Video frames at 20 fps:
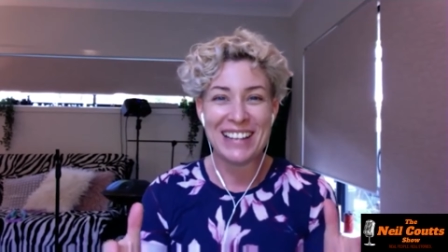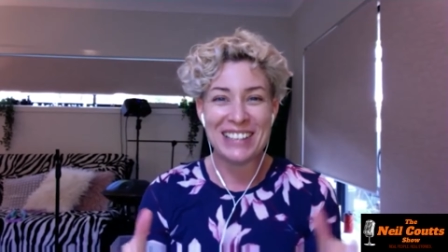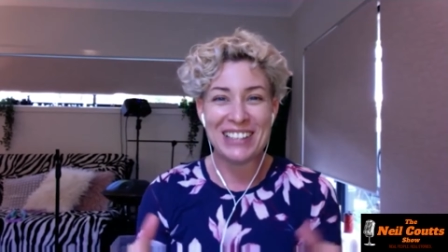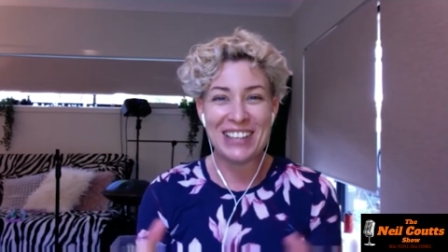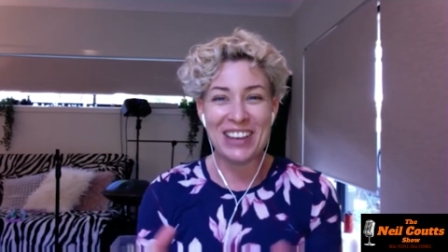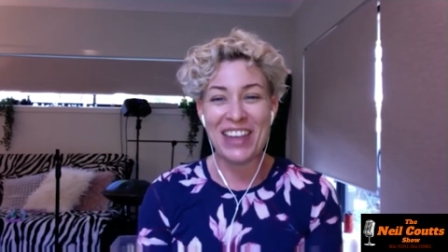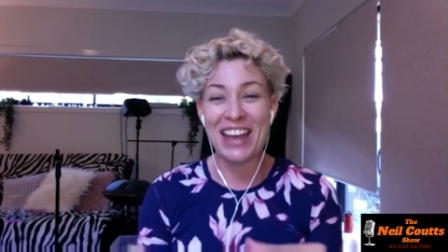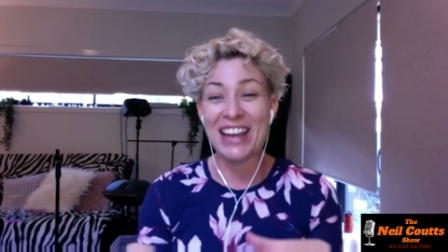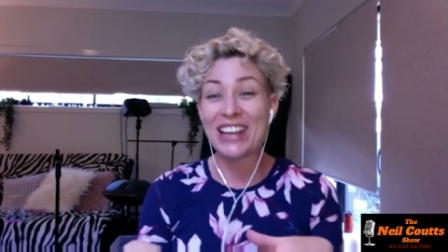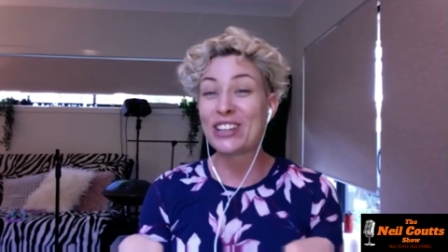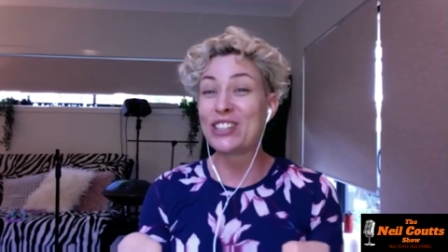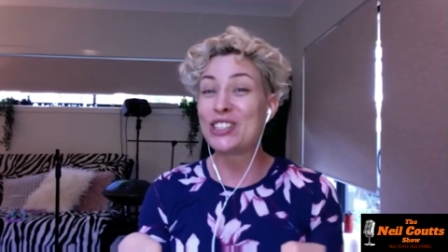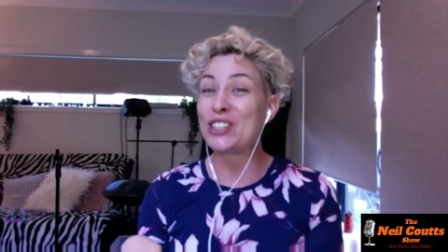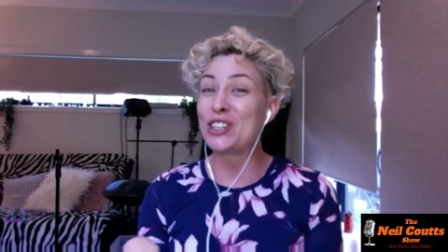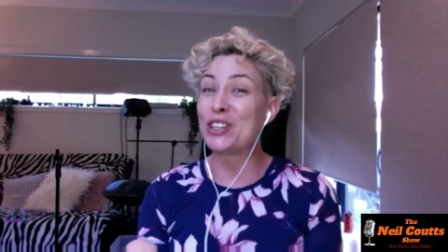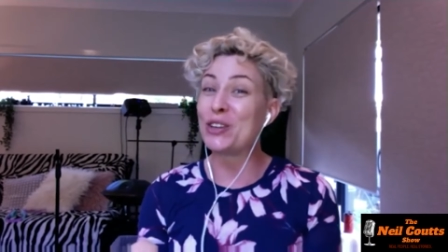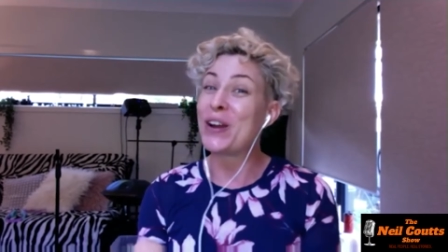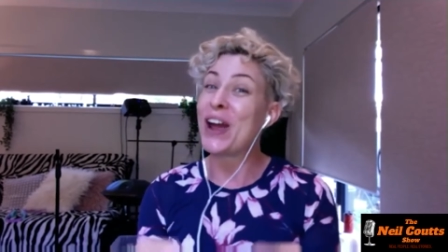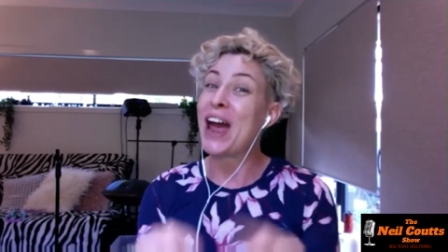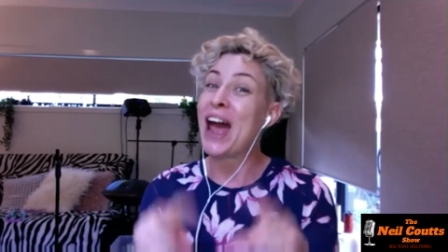So they could
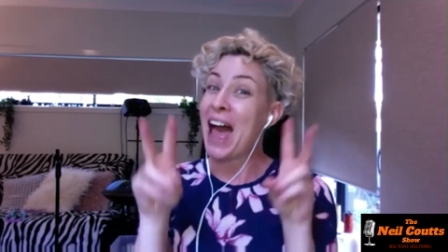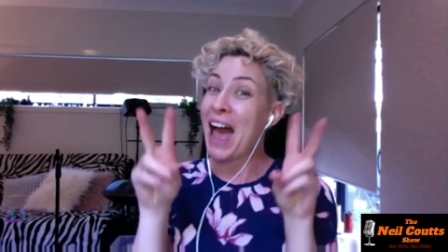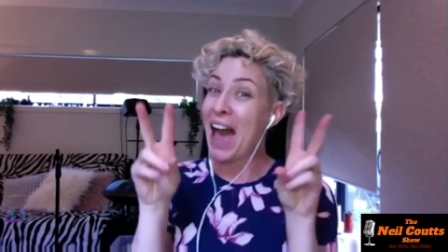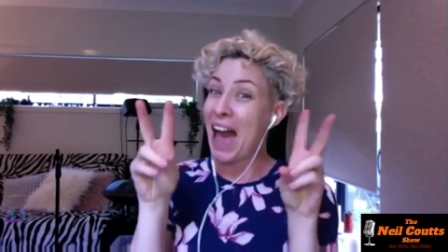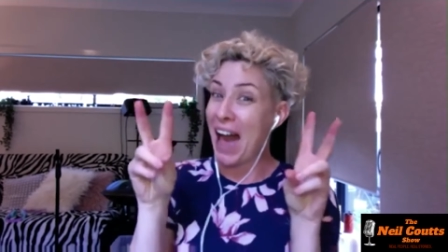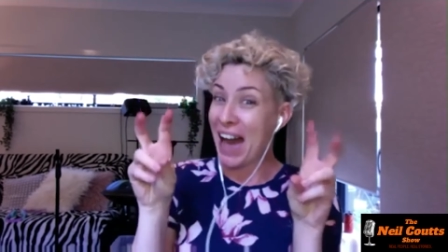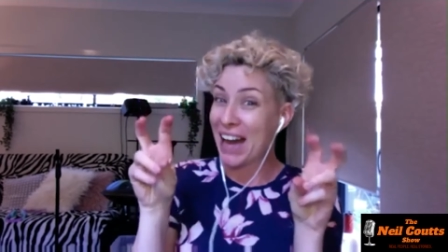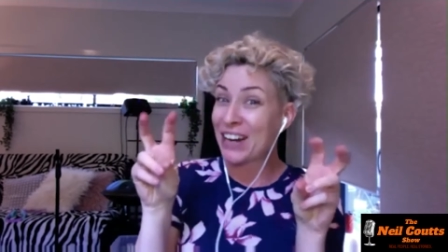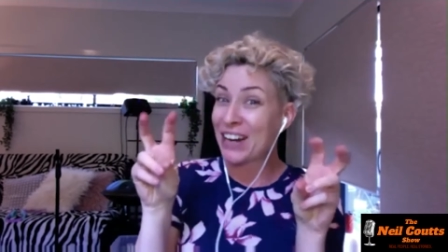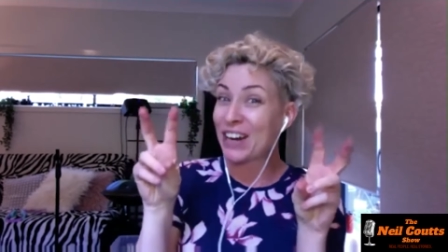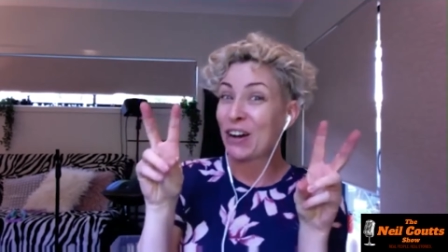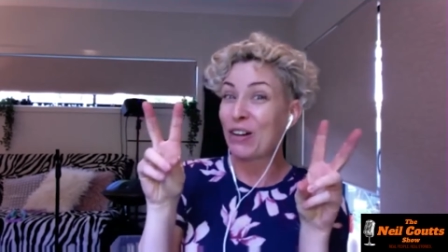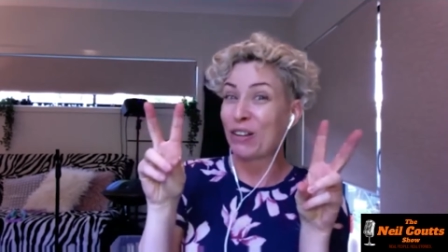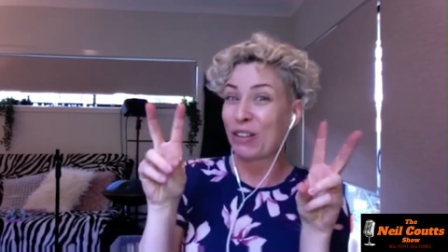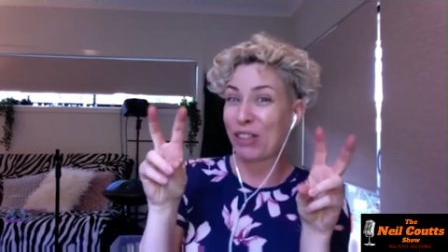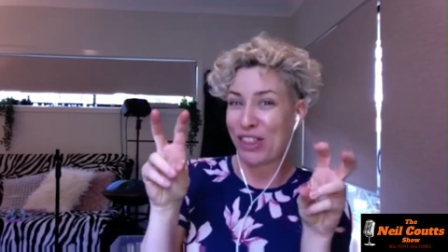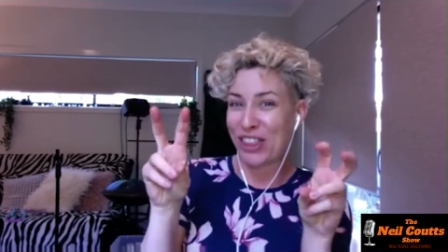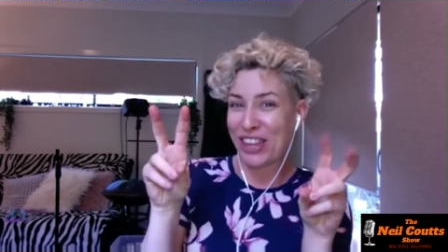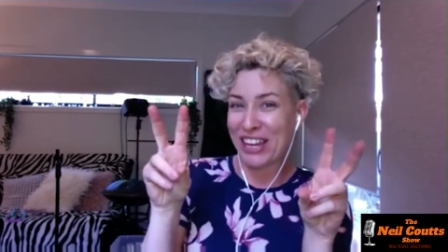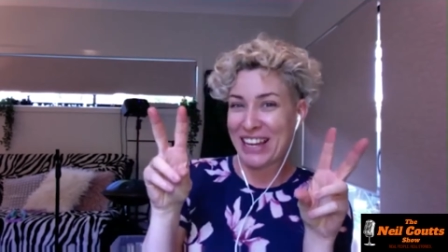do
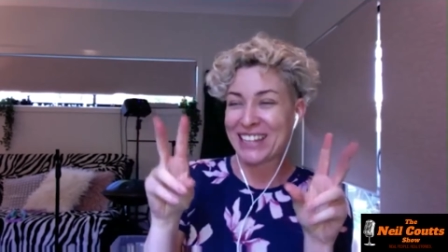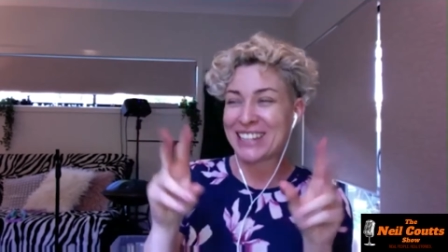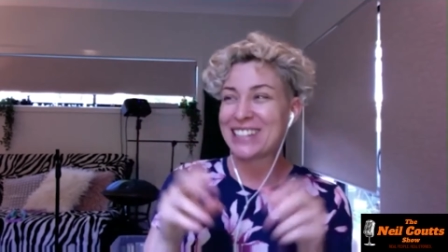adult things